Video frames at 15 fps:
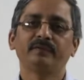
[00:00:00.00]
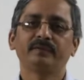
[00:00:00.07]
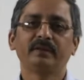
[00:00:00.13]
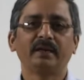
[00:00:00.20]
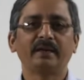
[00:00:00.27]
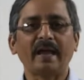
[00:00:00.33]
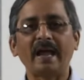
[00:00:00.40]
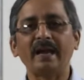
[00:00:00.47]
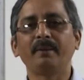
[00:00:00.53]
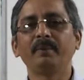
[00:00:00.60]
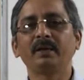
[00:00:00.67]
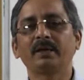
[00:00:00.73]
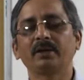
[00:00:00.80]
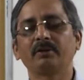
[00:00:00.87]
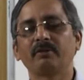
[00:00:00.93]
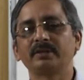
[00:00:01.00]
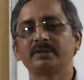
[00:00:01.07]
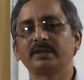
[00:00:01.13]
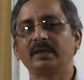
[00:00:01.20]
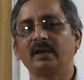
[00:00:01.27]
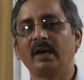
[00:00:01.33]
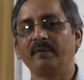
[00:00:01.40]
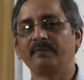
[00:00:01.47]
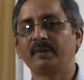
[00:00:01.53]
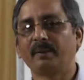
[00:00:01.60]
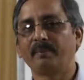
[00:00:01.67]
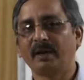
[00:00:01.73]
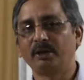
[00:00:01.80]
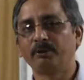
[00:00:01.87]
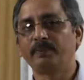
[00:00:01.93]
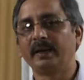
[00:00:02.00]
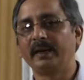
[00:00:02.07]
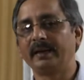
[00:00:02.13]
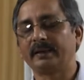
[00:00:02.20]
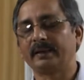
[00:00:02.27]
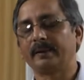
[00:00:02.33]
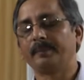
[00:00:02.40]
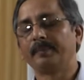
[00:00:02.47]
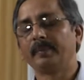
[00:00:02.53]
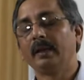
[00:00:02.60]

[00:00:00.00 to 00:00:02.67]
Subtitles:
the dynamic equation of the manipulator.